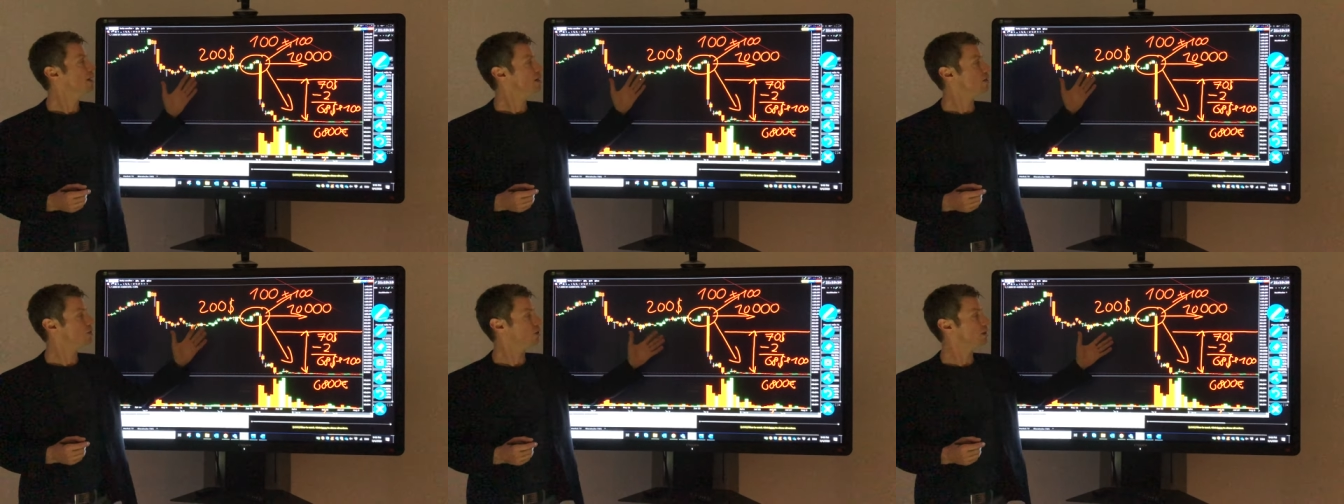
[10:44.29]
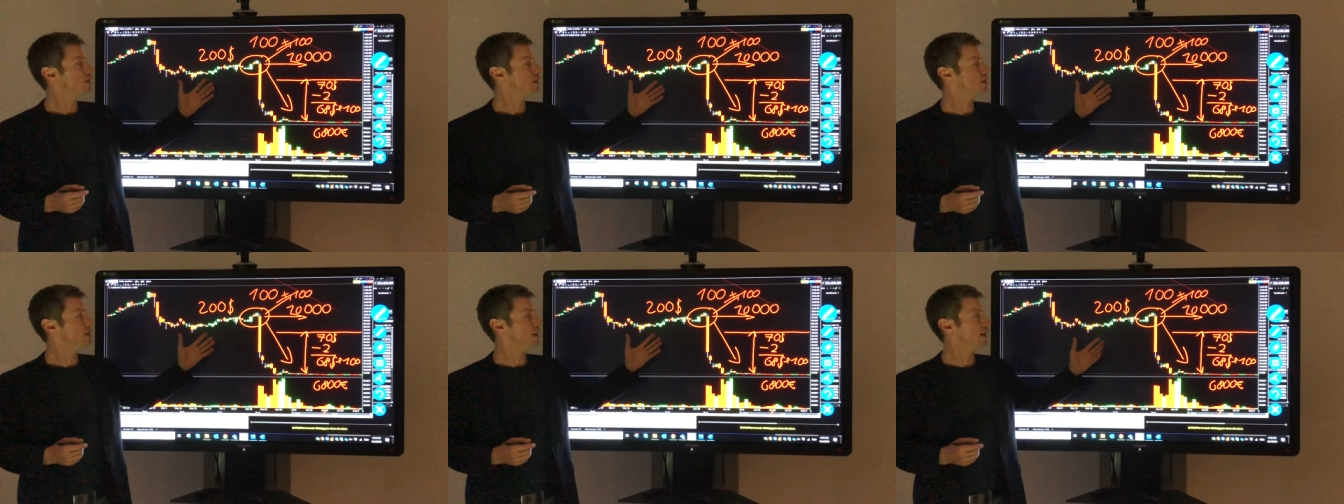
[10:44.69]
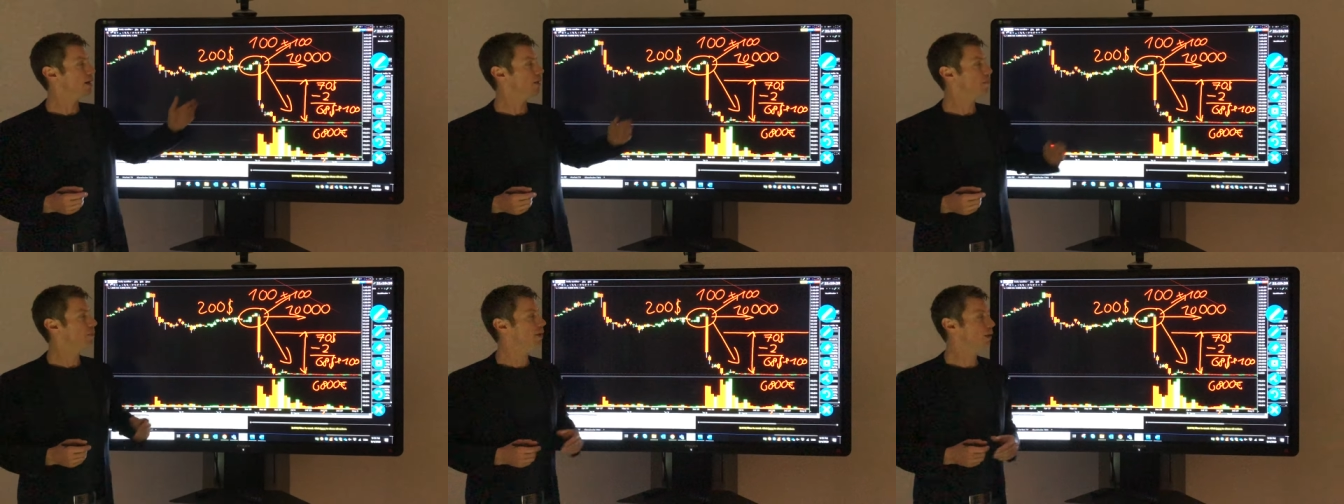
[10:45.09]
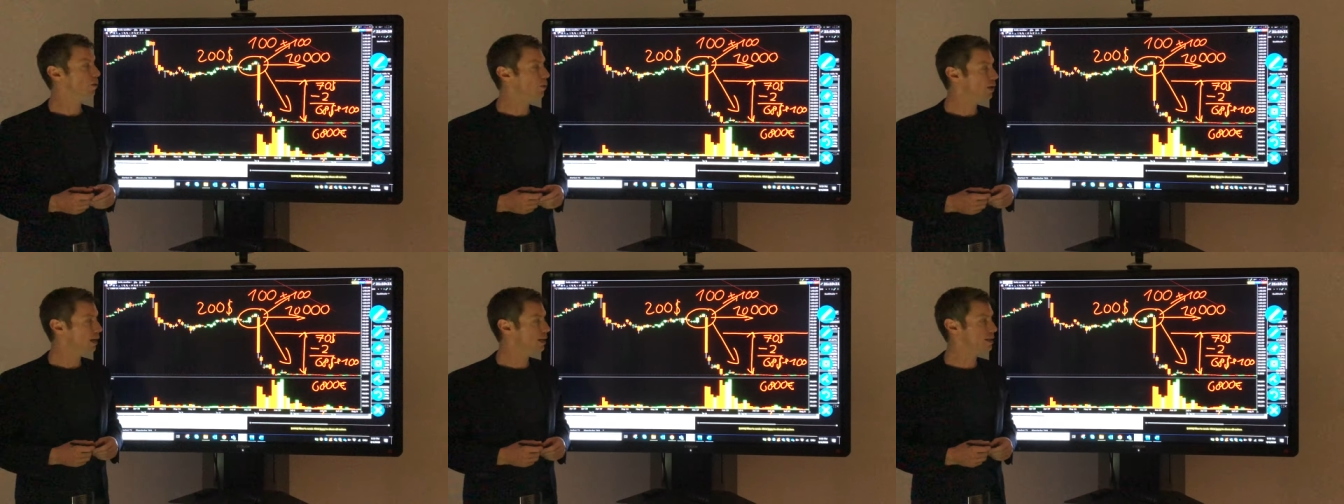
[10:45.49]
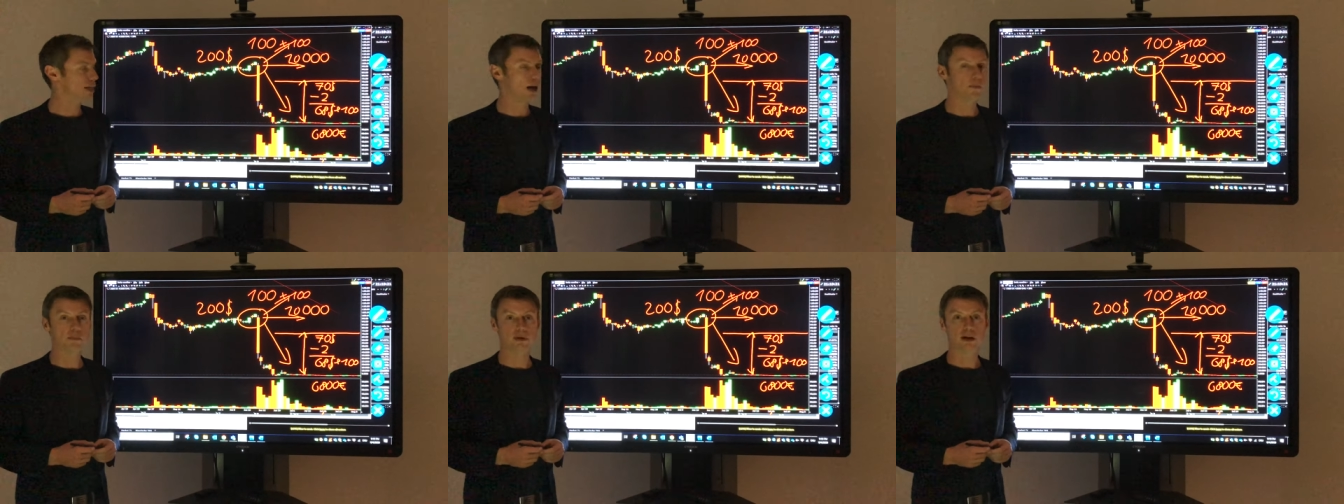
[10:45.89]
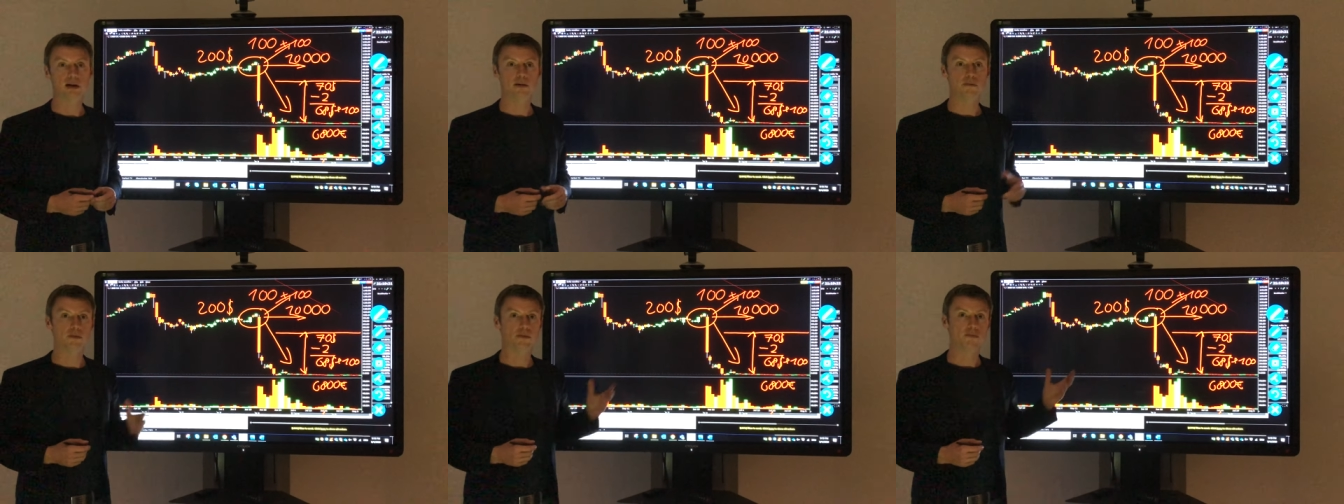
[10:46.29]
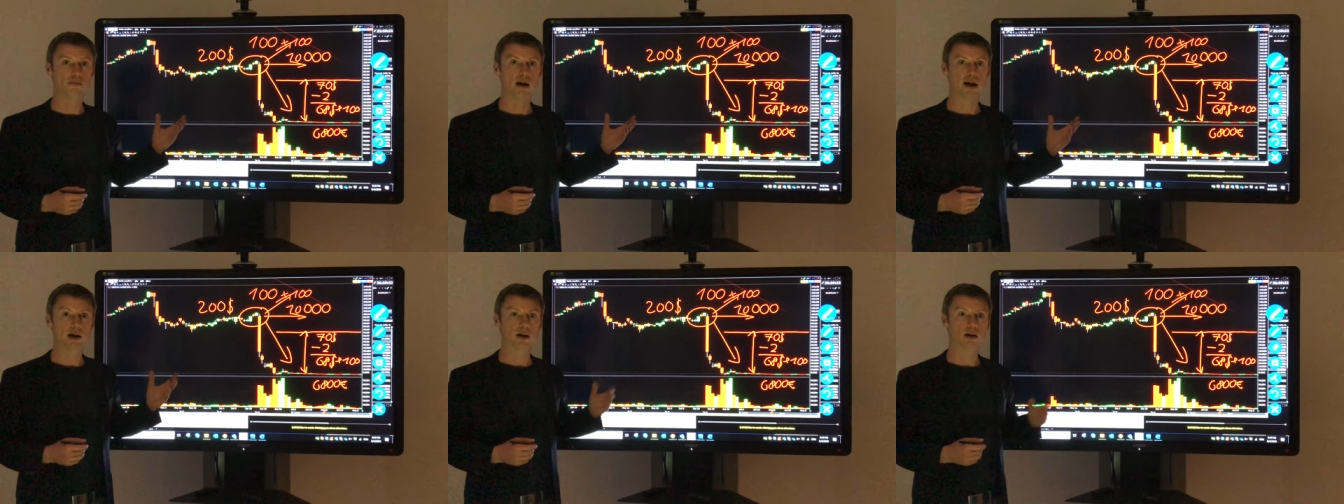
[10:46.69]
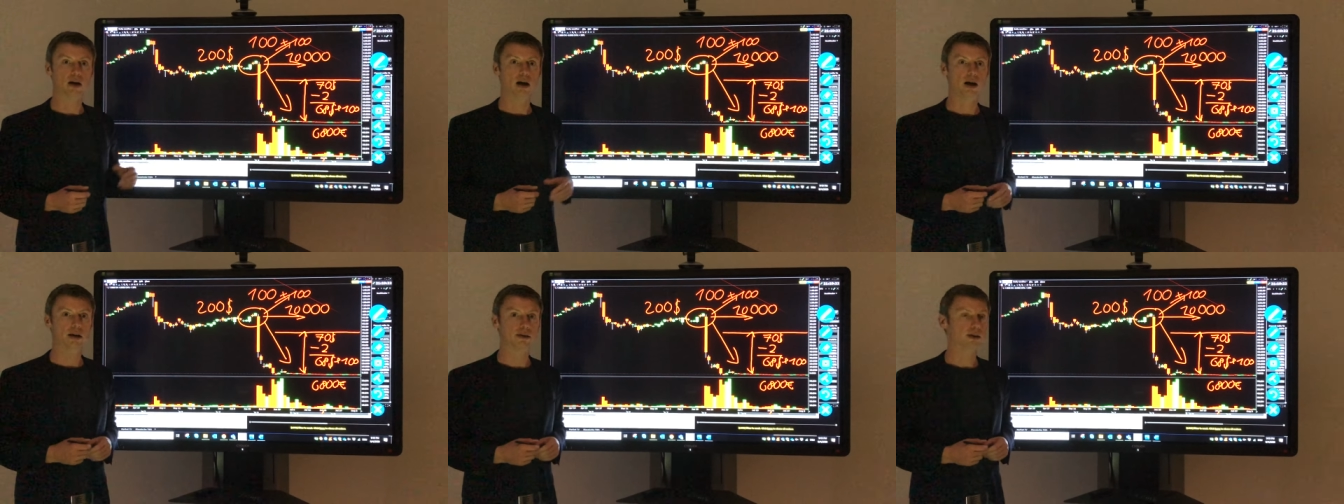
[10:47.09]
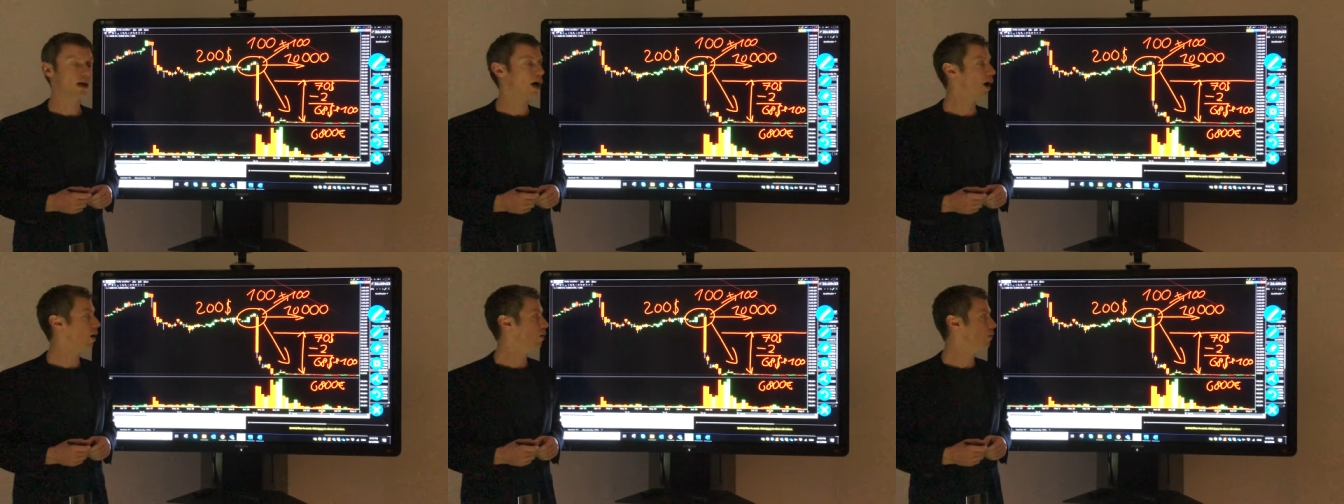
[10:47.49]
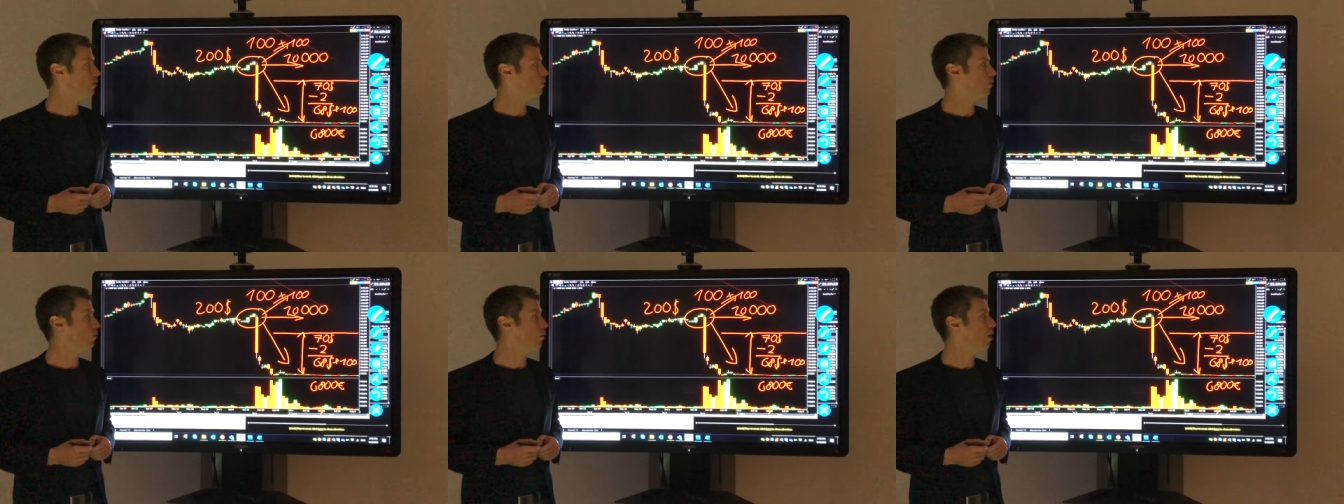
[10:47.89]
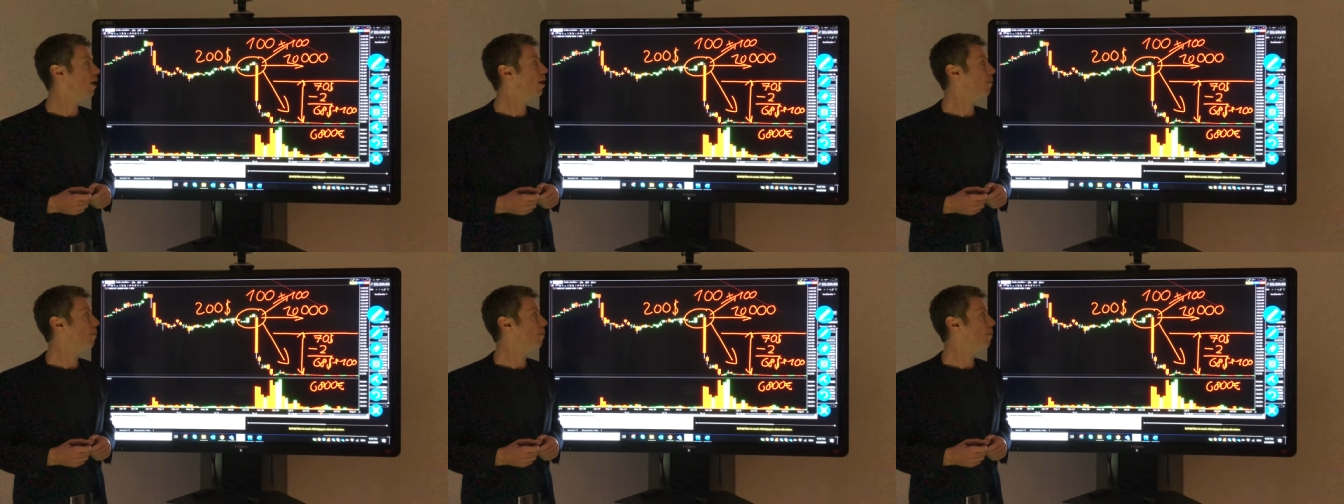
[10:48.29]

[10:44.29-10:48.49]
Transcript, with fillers: So this is a good example with Wirecard how to